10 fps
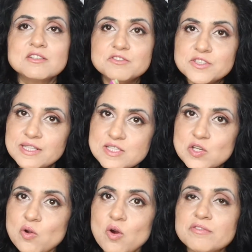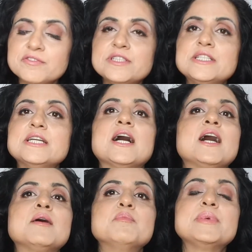Whereas the coffee
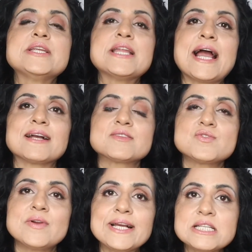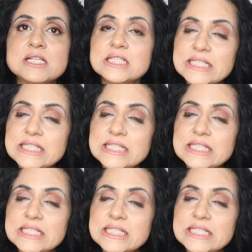bean extract,